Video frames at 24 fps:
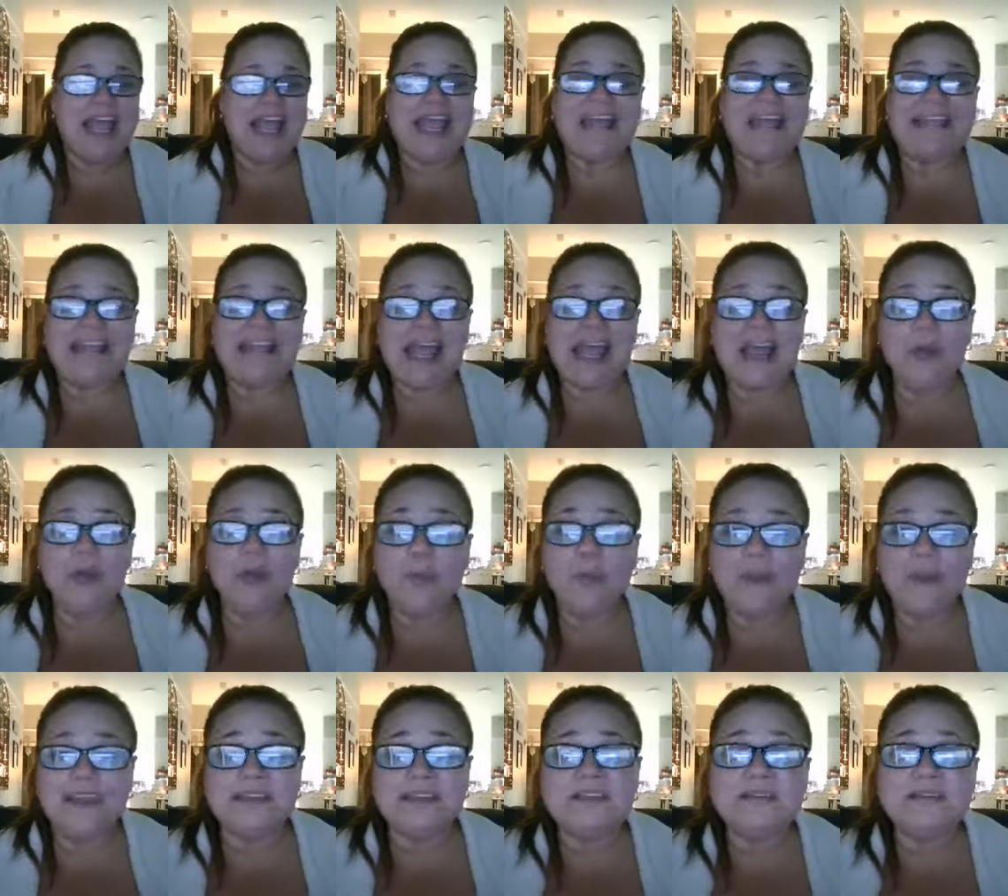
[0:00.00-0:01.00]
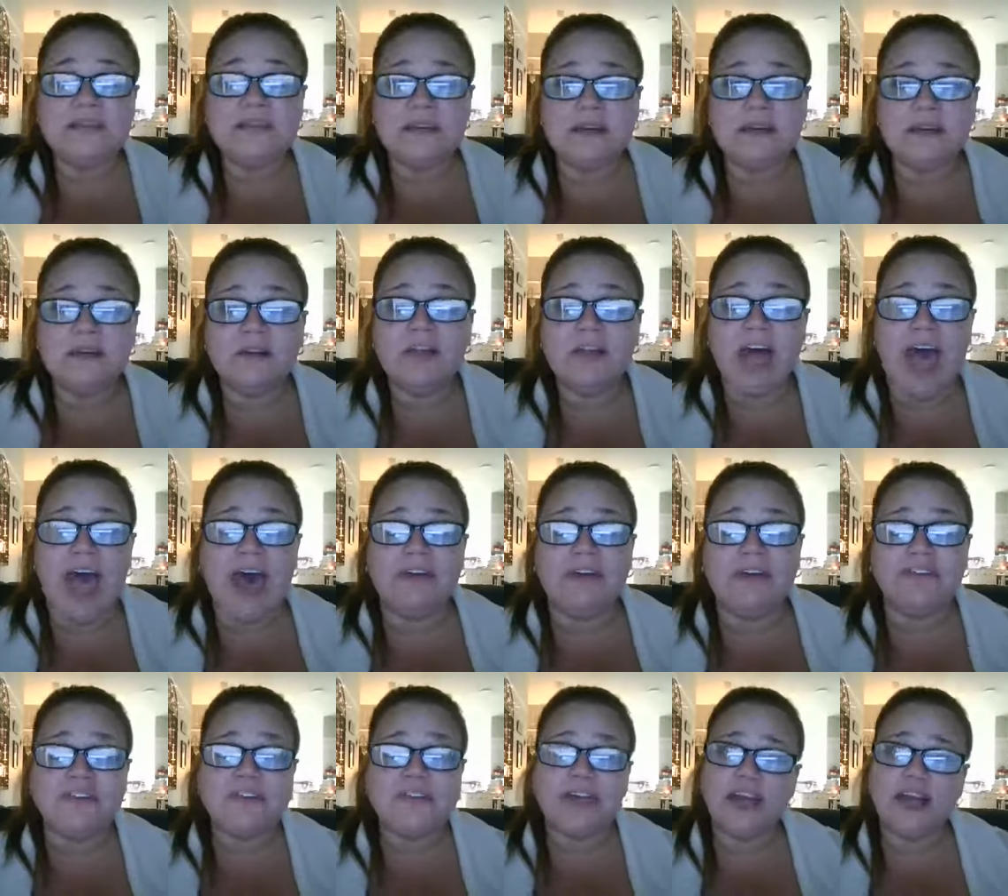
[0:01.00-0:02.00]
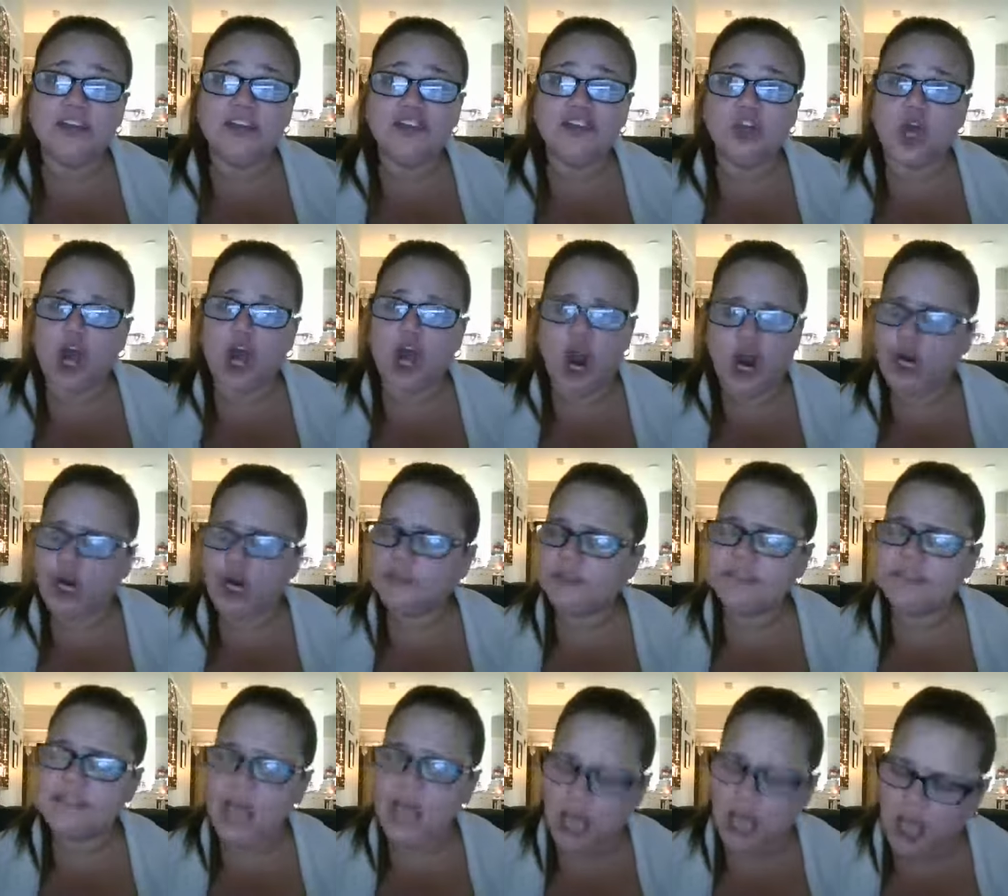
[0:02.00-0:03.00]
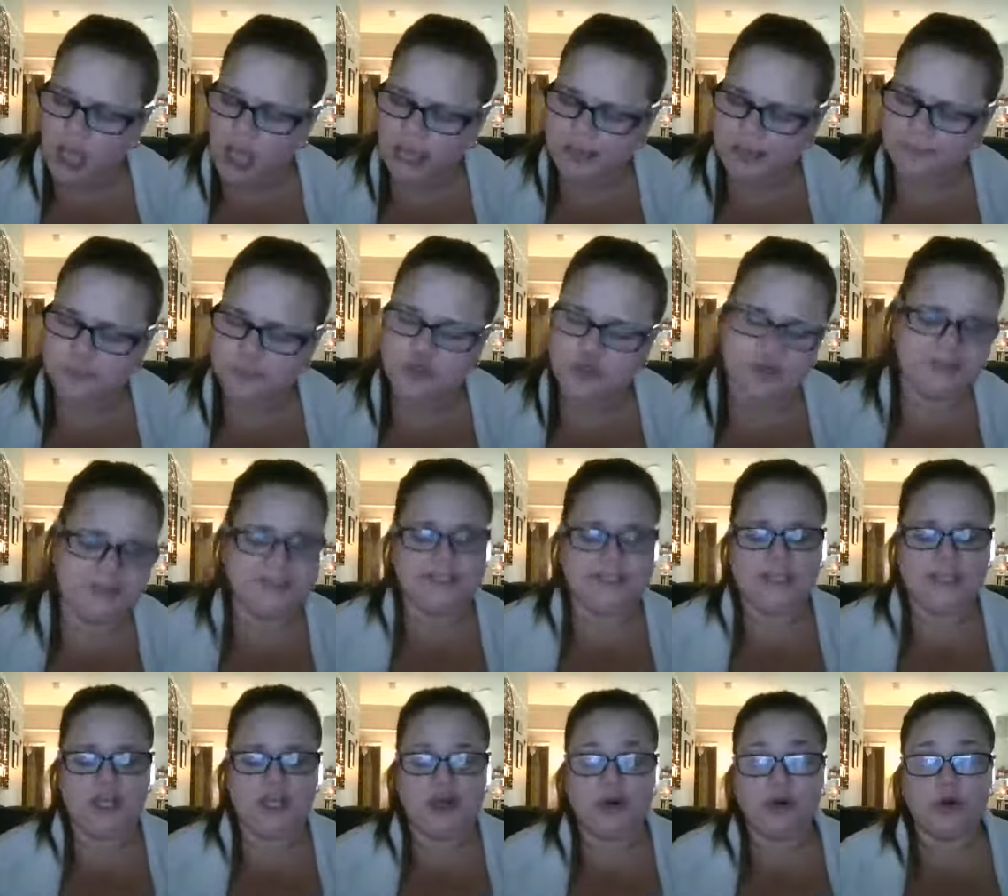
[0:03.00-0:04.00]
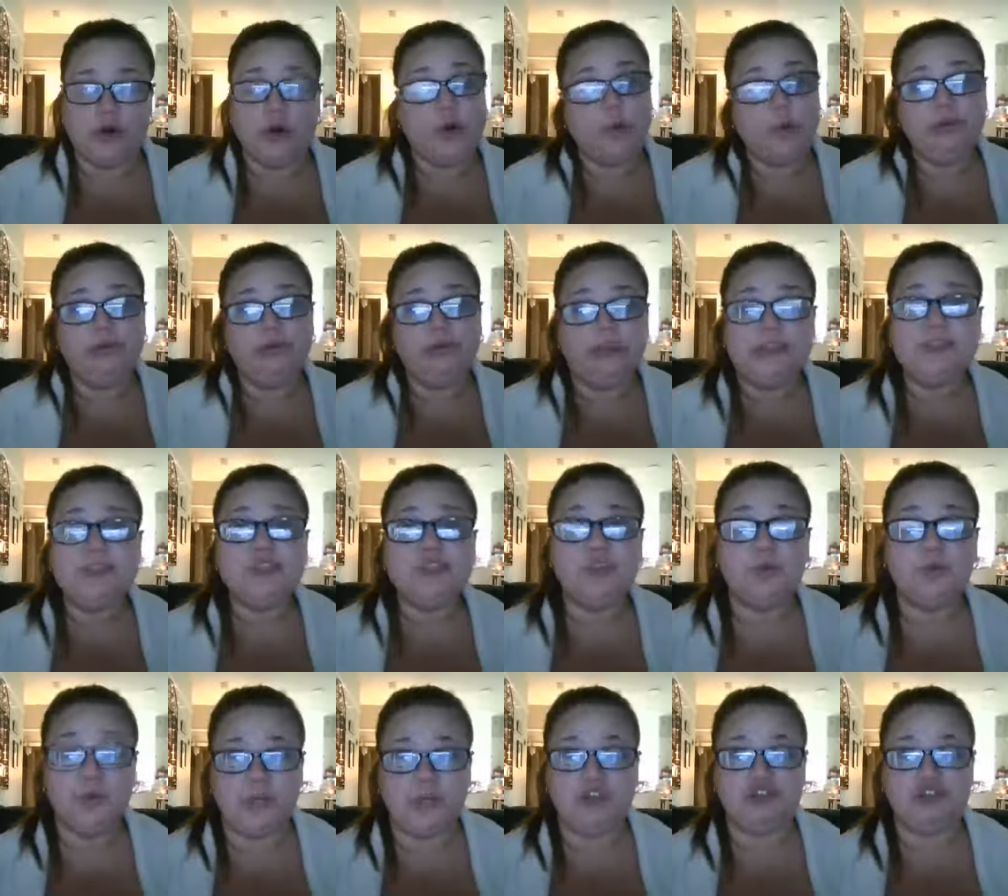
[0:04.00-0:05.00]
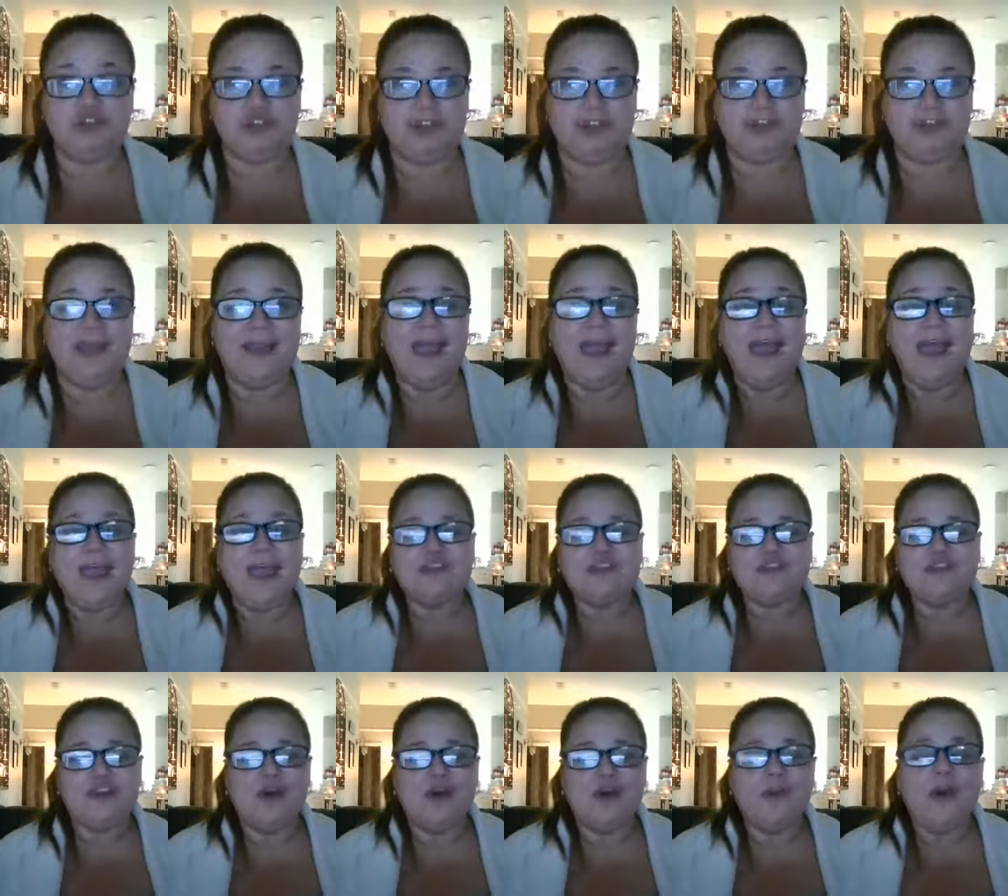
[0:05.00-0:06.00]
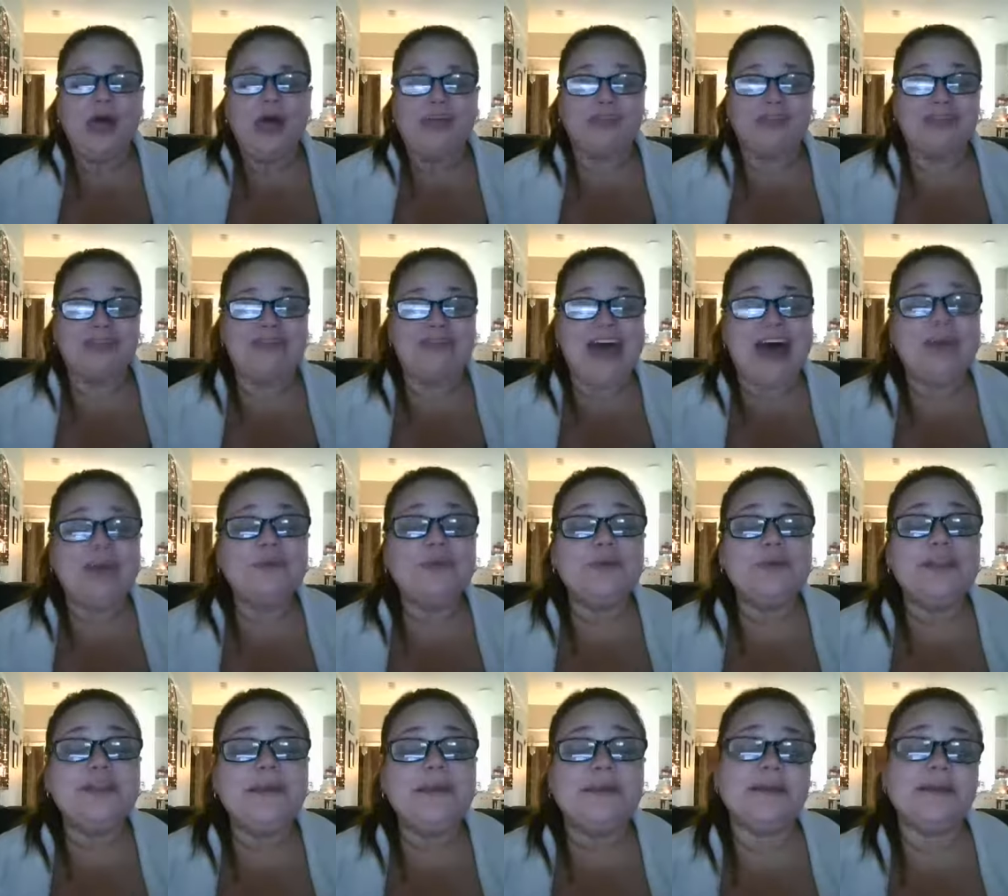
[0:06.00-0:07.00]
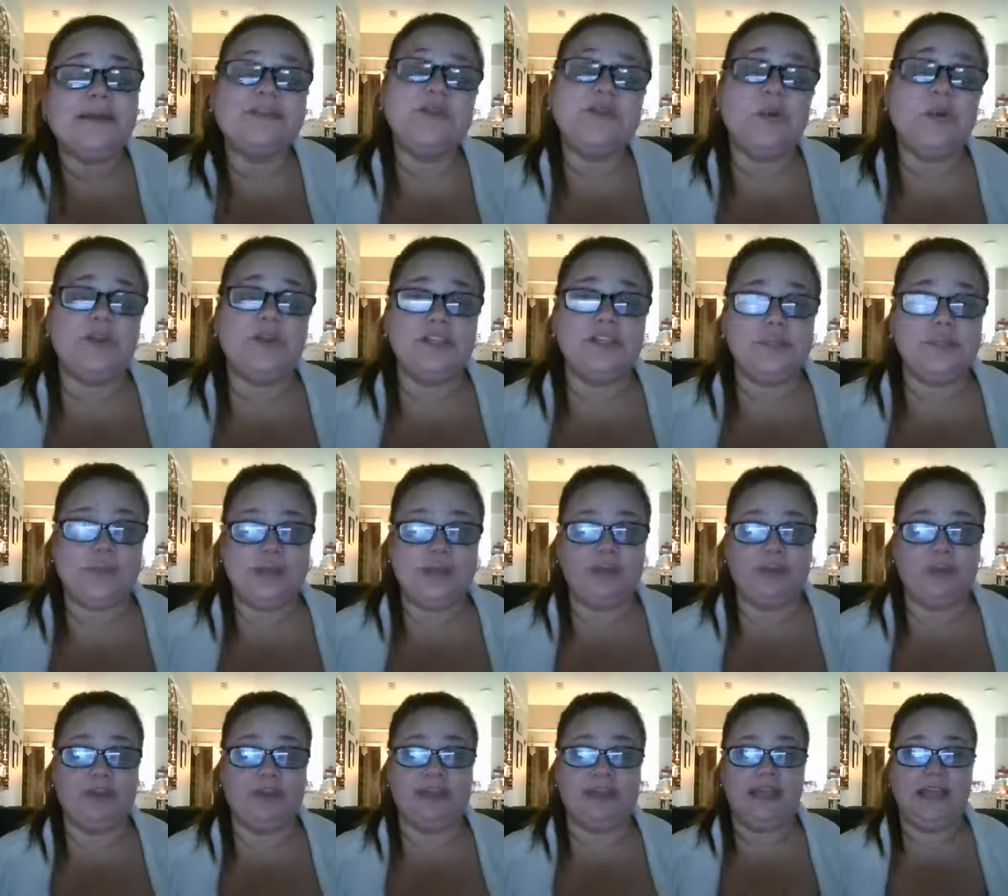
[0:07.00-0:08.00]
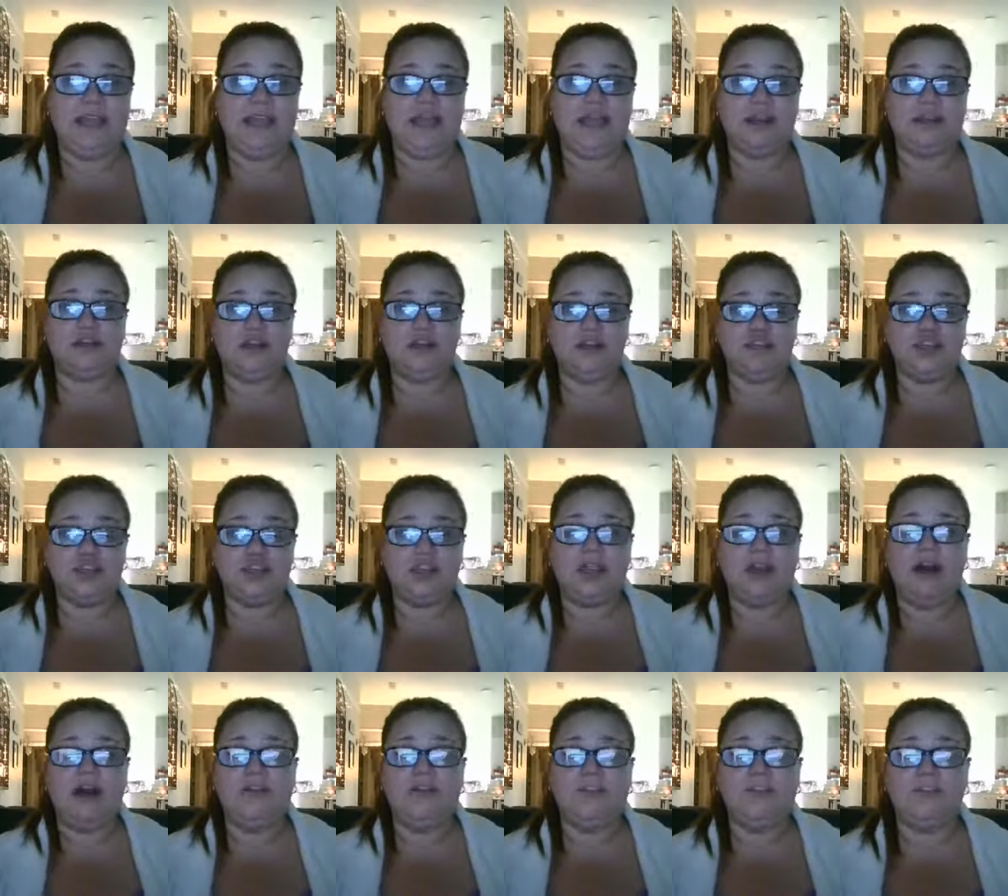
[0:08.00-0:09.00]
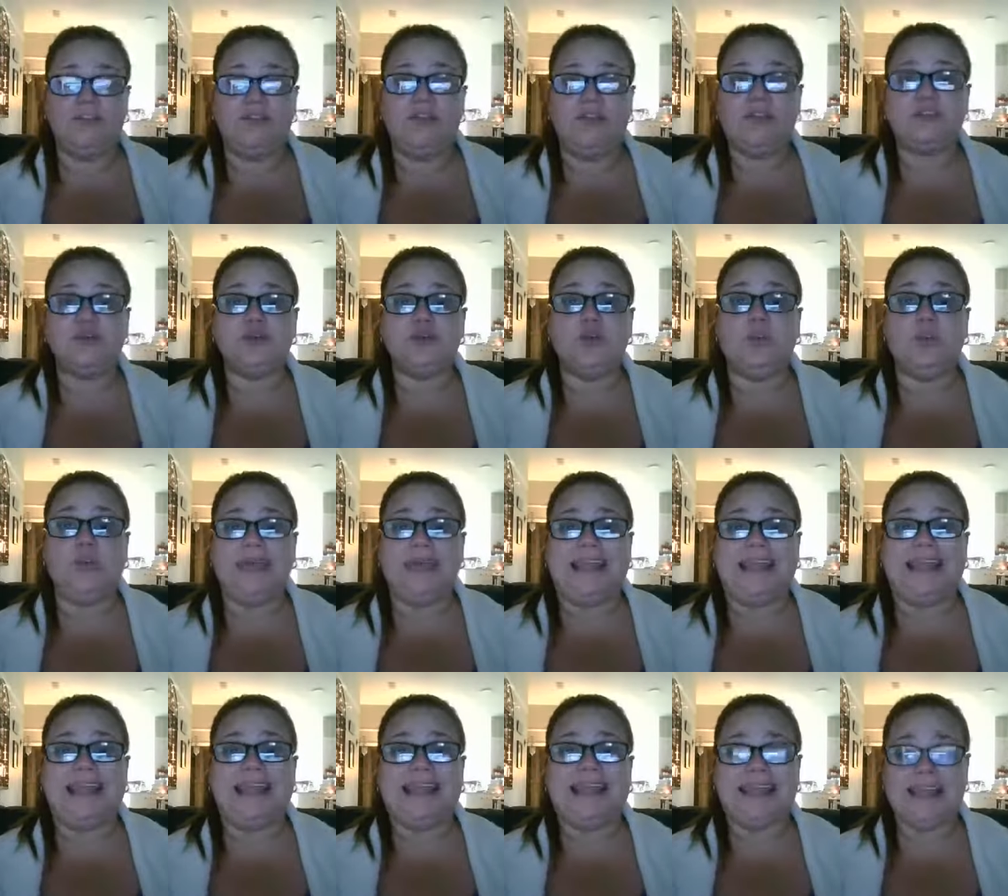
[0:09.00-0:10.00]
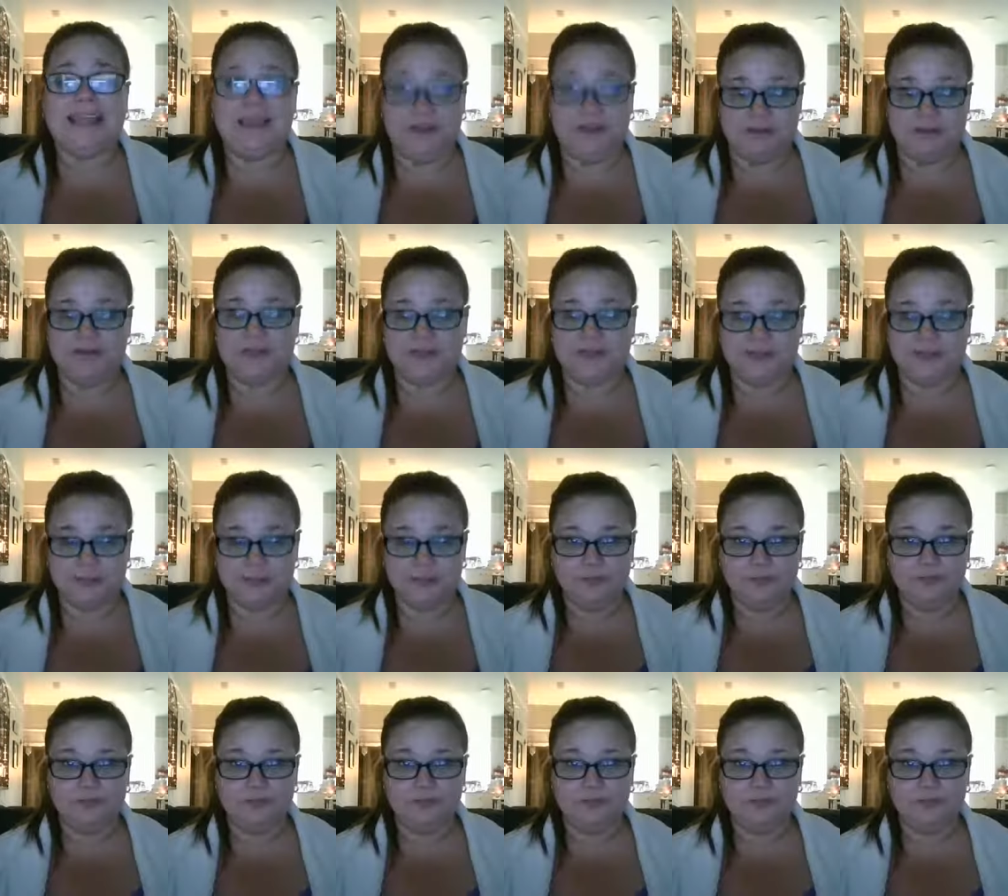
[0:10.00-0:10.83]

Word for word: And yet, we still have such a hard time trusting our own intuition. So, that really is going to be what the energy of this week is